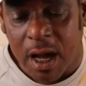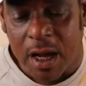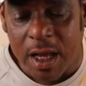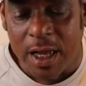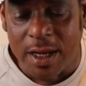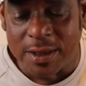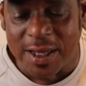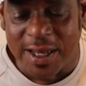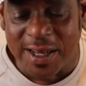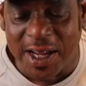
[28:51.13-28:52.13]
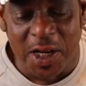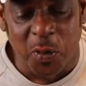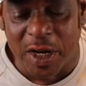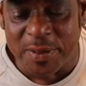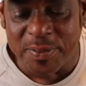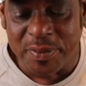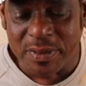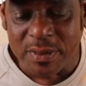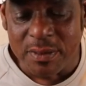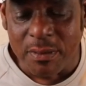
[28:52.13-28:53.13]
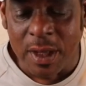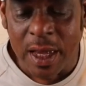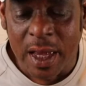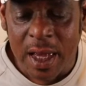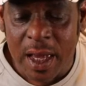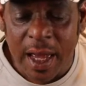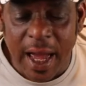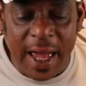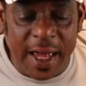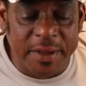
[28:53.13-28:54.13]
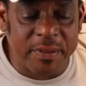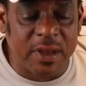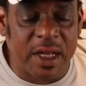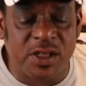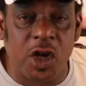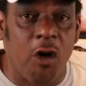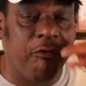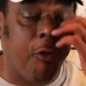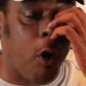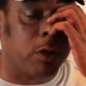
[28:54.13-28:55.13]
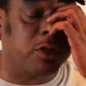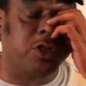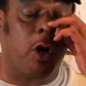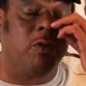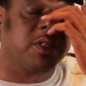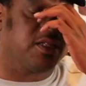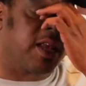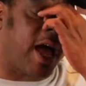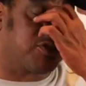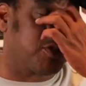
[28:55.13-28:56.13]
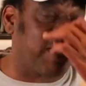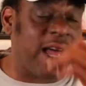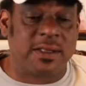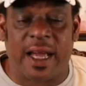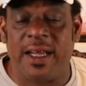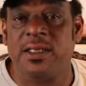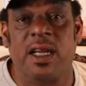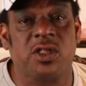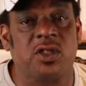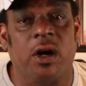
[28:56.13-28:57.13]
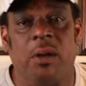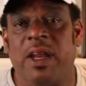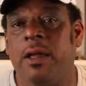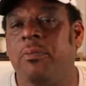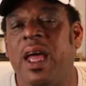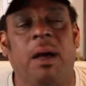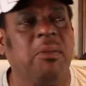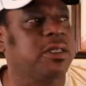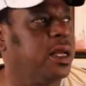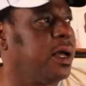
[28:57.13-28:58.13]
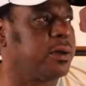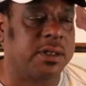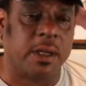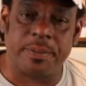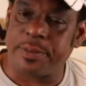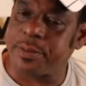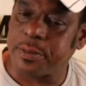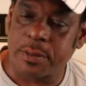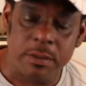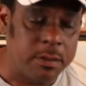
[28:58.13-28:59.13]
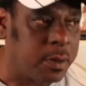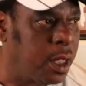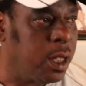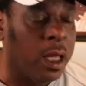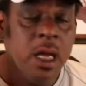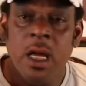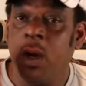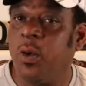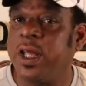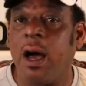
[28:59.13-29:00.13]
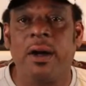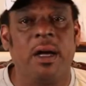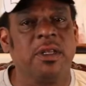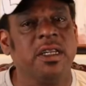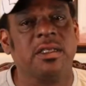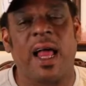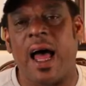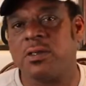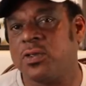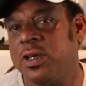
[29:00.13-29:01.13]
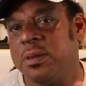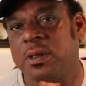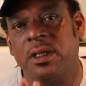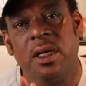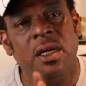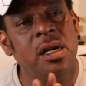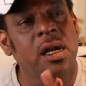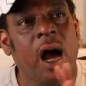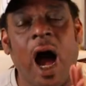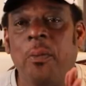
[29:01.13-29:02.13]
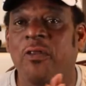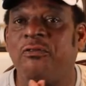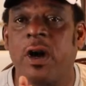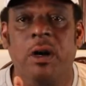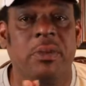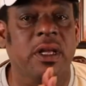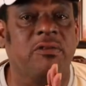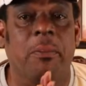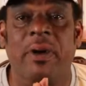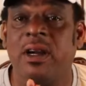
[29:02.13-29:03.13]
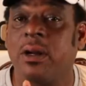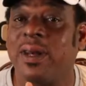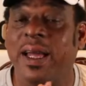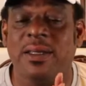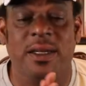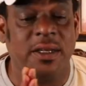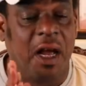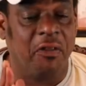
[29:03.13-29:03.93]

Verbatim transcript: anything. Anyway. Hey, Joe Forth. Joe was in the live stream last night. He said, sorry I'm late. Man, I'm going to tell y'all something. When y'all come to these live streams, I'm a firm believer, better late than